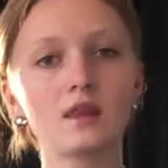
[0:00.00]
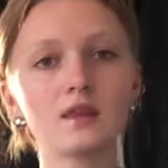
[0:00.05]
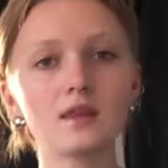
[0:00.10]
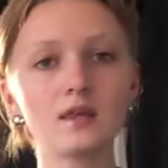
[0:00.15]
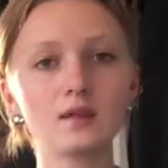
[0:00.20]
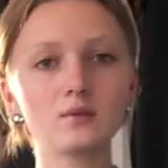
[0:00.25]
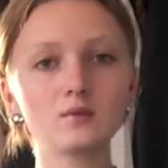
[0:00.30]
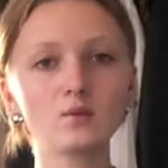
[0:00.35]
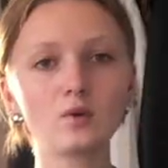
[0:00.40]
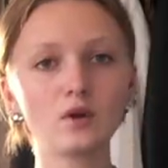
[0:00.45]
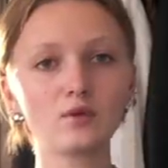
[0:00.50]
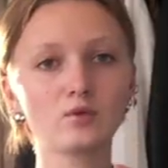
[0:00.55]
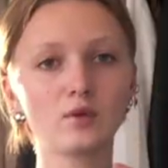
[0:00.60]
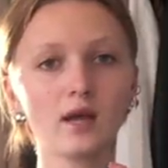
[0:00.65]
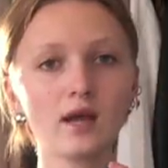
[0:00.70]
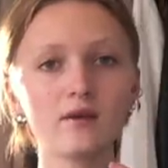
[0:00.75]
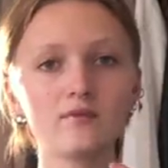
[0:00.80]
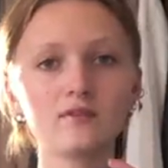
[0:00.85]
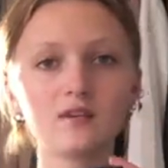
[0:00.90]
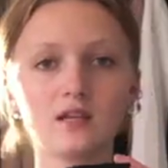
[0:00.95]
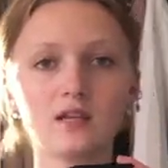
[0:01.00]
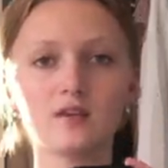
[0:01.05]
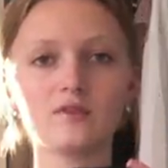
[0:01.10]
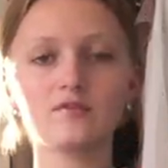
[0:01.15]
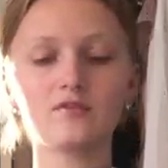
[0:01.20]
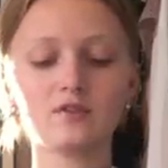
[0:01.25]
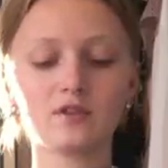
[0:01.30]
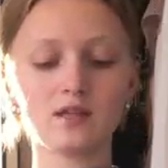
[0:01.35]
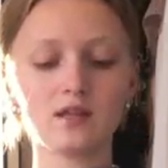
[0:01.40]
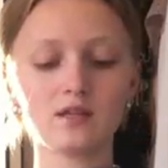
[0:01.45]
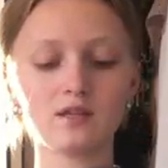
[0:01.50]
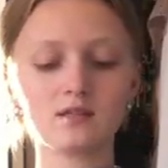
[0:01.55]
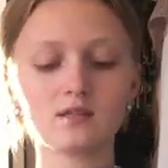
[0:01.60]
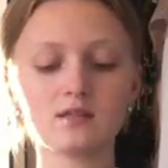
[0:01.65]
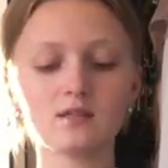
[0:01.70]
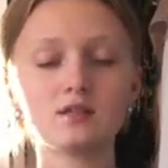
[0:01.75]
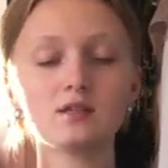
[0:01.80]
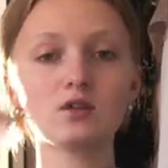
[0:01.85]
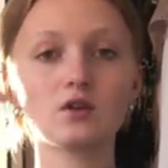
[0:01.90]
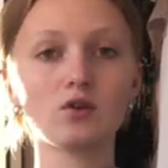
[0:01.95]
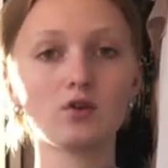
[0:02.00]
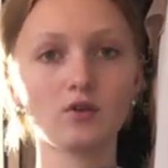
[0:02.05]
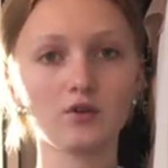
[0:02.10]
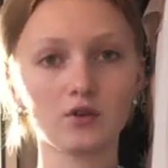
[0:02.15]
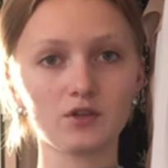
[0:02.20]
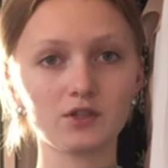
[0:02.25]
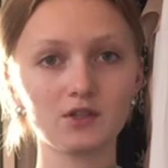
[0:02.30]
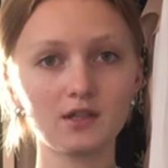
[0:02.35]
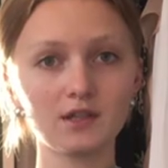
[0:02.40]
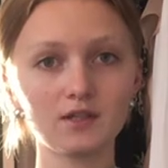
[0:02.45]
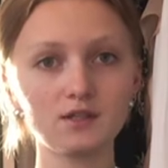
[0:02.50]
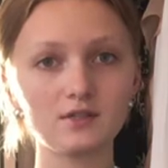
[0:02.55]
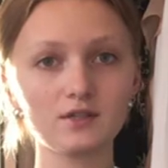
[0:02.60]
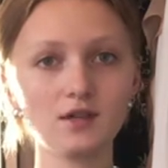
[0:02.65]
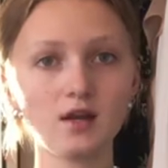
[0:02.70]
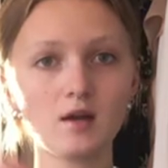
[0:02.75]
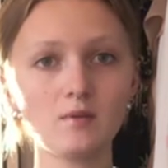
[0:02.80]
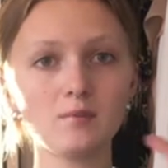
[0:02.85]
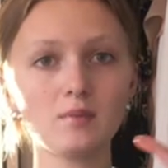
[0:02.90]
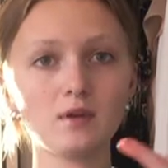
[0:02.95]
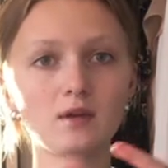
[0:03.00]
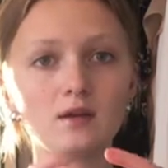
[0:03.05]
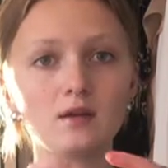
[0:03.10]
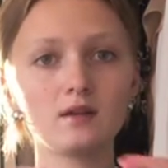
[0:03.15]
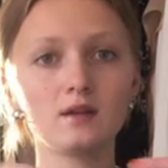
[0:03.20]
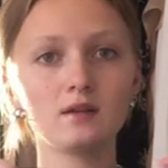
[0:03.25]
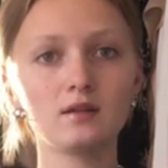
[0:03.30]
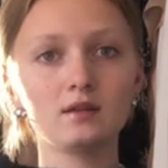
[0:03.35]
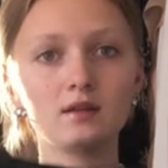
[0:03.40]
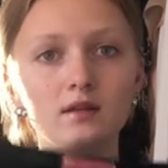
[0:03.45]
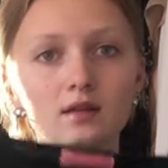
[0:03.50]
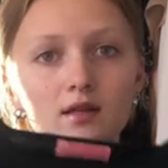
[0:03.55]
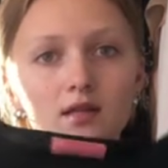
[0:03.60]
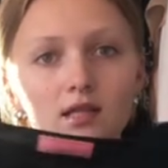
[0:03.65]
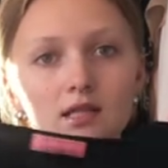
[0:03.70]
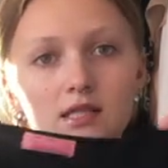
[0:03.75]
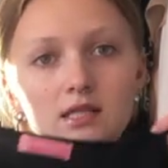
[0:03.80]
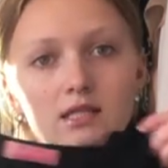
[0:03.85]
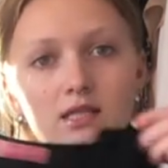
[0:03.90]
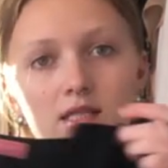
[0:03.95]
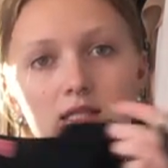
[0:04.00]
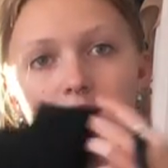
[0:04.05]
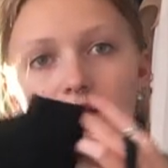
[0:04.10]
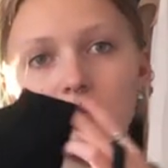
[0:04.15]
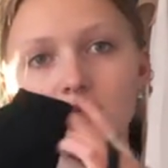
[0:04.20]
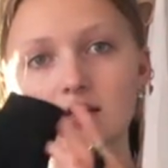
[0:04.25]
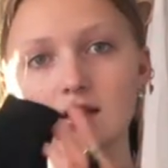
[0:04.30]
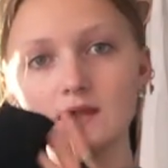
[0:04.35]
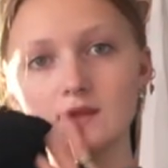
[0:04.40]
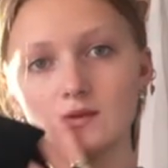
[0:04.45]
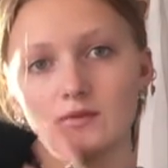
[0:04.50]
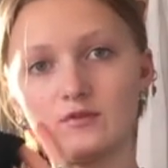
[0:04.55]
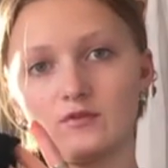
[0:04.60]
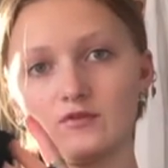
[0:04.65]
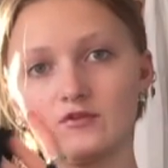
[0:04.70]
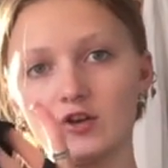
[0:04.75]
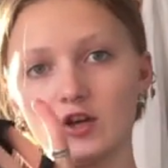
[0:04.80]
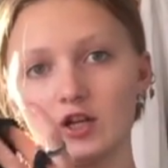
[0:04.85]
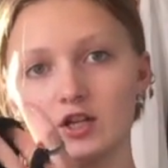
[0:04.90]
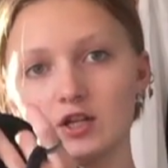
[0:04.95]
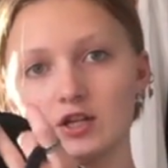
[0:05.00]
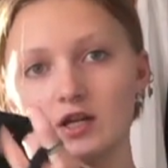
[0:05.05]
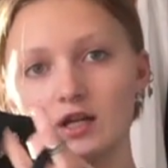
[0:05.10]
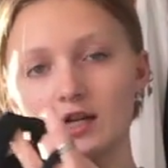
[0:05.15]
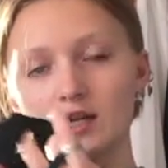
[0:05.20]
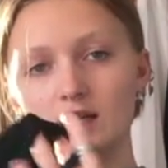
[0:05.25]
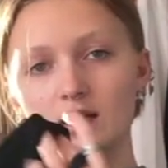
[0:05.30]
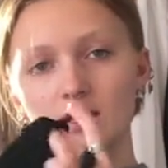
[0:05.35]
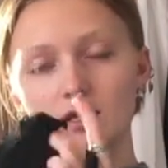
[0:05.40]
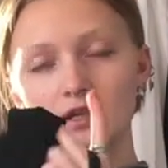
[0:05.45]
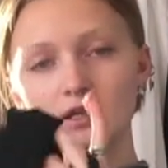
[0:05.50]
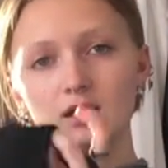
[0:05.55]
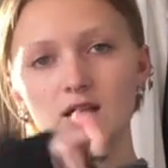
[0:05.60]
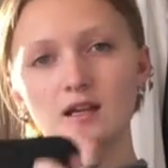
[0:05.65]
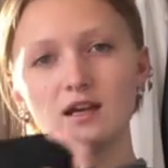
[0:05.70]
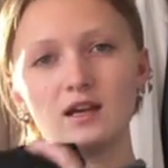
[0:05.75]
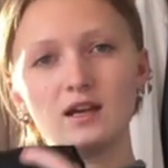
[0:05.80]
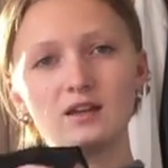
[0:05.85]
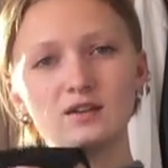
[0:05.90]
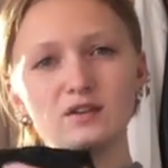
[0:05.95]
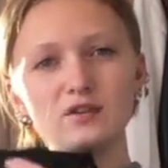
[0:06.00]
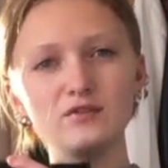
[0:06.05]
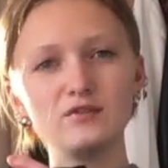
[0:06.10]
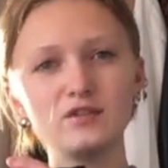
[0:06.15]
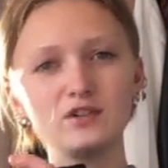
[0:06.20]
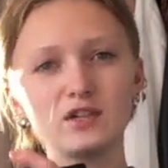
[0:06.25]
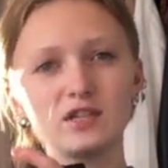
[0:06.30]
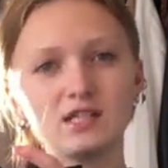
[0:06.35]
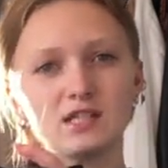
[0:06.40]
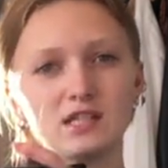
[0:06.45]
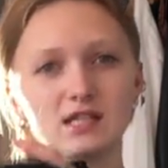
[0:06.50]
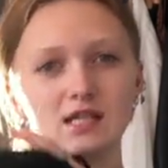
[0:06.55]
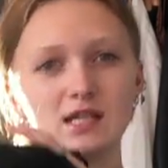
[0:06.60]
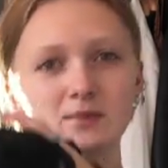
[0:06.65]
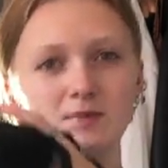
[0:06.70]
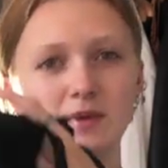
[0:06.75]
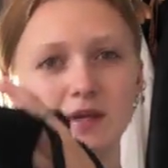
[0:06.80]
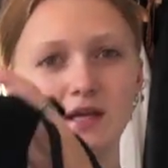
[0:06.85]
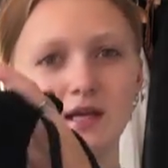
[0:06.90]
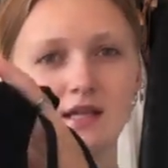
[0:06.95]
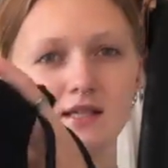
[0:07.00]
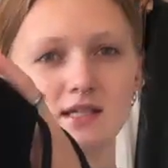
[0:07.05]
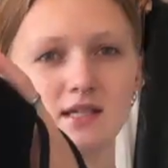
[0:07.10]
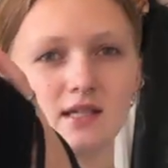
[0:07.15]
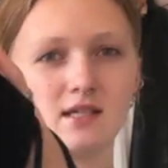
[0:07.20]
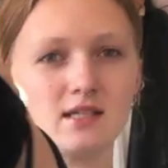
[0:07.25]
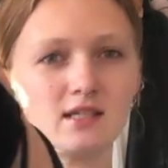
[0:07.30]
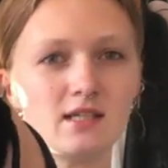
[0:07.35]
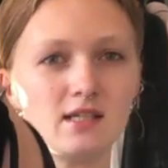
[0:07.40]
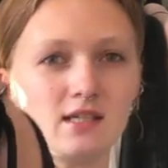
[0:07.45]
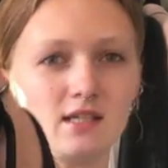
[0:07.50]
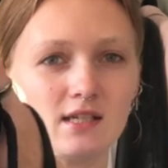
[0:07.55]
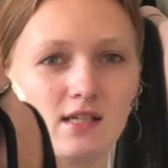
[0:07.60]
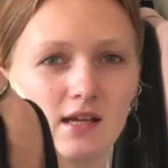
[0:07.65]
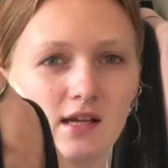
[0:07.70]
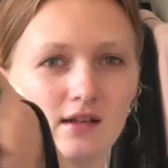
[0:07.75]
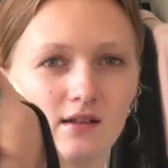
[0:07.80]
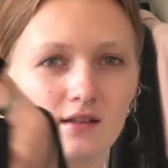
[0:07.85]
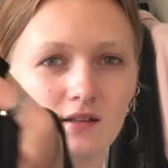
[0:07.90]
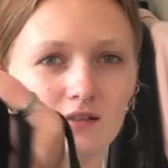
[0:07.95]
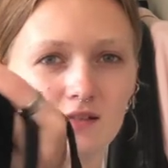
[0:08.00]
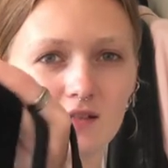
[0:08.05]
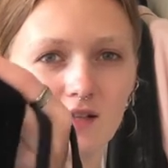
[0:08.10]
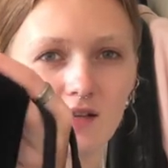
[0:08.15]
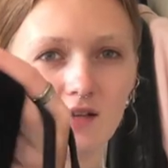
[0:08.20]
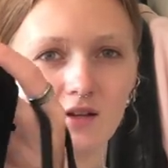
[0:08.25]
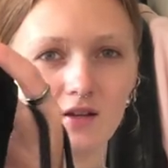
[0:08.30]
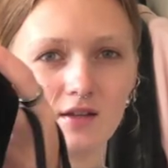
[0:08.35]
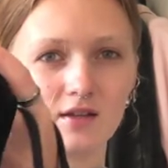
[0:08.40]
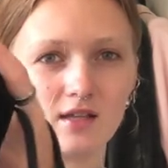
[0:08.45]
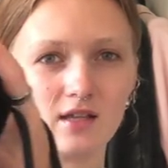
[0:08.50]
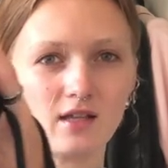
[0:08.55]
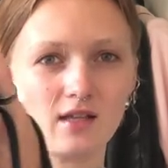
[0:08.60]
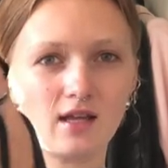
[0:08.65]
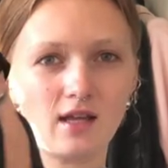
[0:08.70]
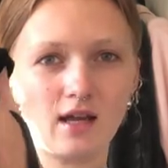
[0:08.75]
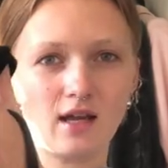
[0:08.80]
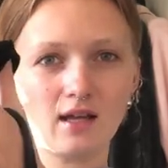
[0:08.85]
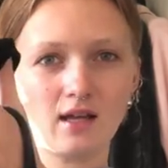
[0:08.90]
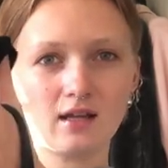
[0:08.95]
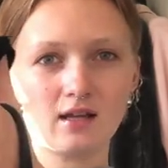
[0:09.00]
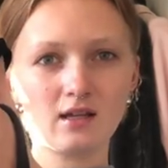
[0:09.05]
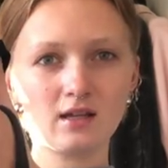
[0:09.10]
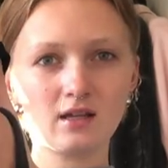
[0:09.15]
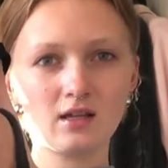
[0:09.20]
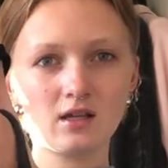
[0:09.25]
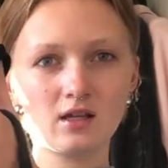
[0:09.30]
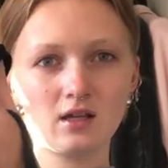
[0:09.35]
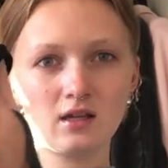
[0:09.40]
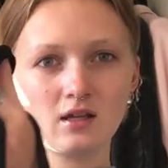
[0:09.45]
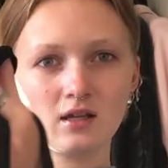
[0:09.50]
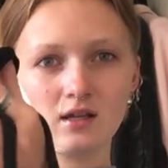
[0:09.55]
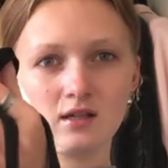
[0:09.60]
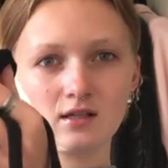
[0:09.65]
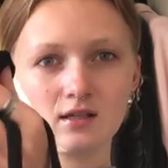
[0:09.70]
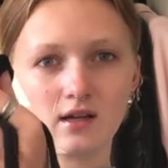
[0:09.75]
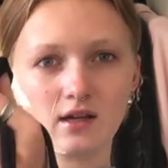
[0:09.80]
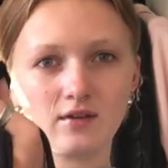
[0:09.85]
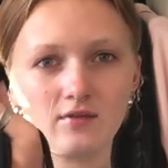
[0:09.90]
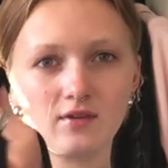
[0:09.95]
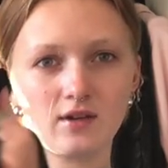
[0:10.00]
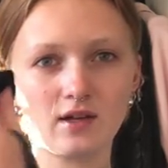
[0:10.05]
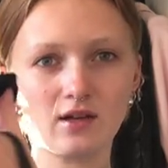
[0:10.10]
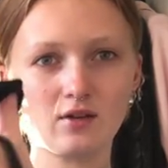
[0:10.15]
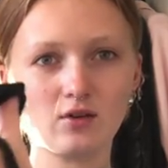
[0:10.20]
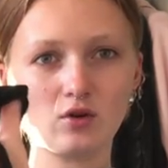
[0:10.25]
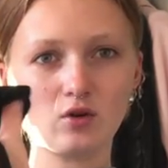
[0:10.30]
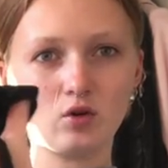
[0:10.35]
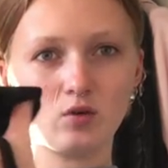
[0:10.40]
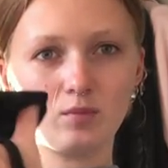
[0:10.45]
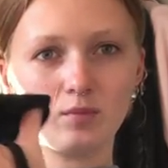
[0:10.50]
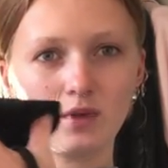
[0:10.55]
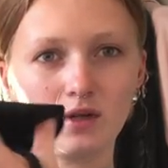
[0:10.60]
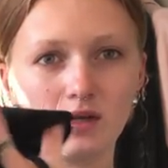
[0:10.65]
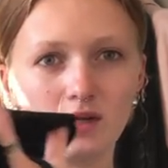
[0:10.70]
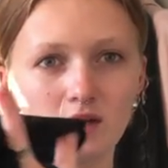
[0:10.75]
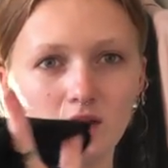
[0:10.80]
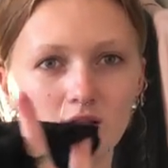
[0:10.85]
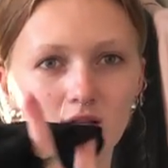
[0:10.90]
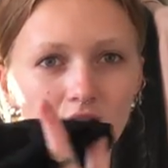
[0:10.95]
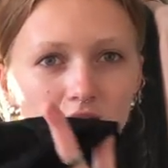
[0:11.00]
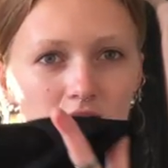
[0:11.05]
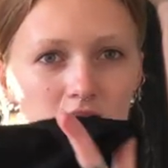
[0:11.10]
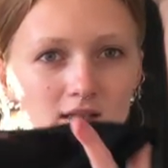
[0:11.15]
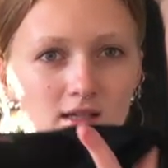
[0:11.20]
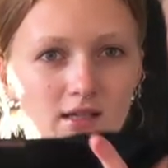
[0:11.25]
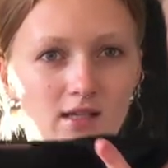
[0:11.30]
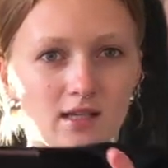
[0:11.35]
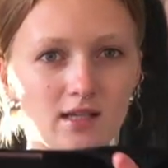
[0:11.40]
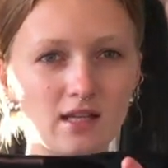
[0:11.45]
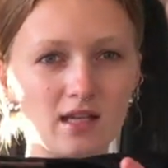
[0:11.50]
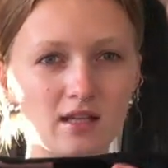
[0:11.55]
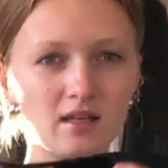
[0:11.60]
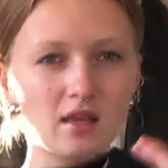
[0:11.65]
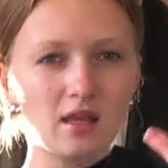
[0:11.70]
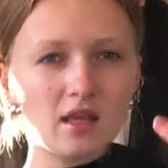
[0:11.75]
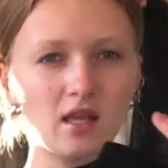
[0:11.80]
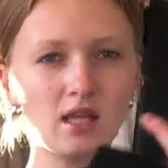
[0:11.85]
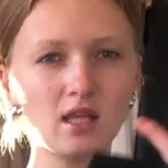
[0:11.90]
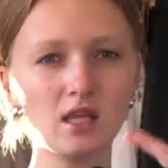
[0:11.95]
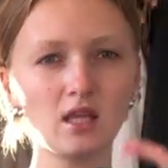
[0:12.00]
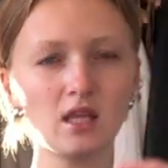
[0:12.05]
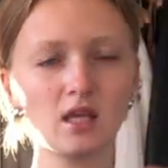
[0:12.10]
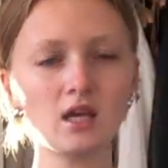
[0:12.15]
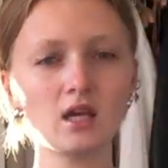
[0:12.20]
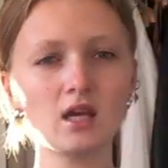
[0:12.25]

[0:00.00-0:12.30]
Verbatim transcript: Then what we have left is the corset top. This fun, like, I don't know if you can see it, but it has like details like on the neck. It's kind of like open and has like net thingy